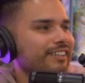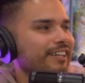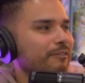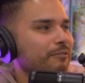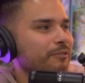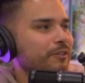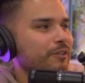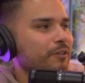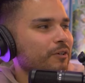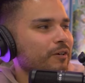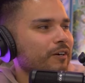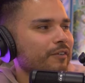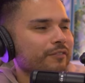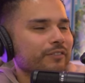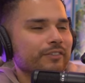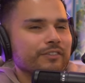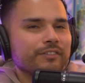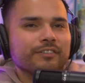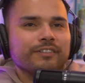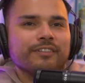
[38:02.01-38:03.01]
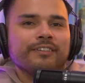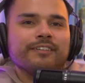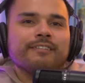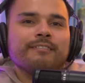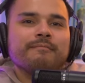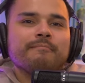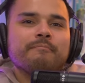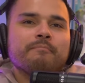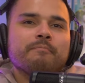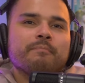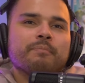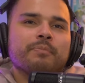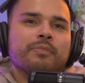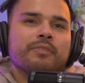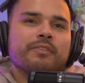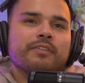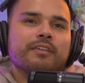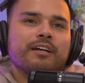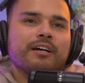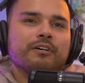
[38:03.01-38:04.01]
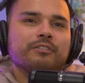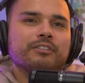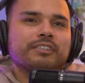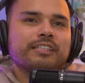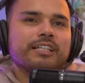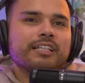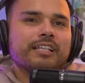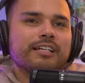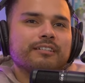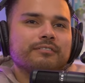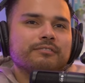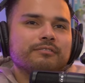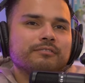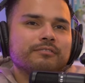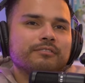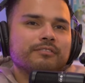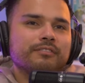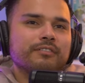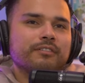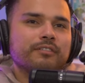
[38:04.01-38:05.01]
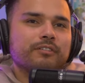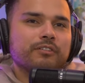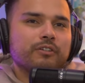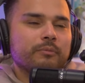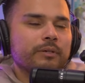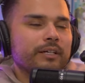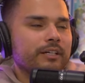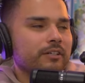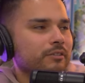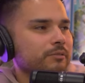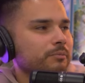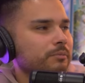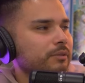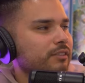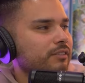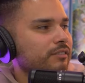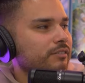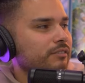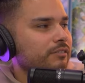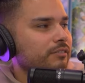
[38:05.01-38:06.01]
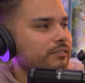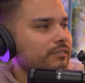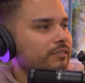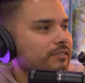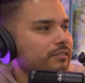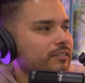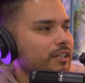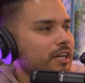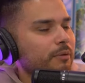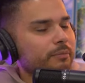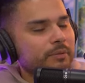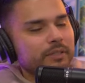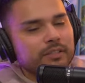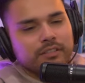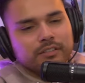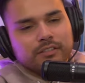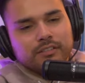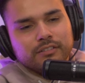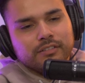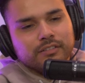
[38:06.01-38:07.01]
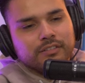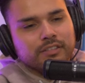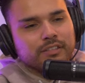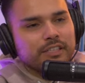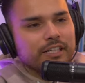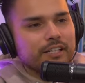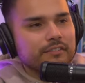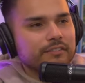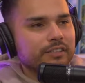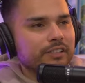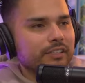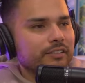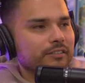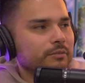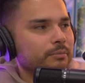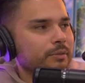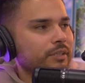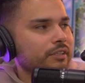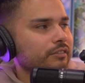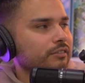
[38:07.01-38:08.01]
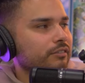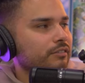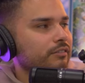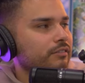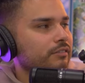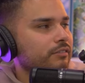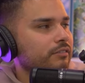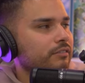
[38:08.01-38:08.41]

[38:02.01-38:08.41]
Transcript: that would go off her. Uh, I would say like ah. Romeo, but I mean the the song they have together is a banger.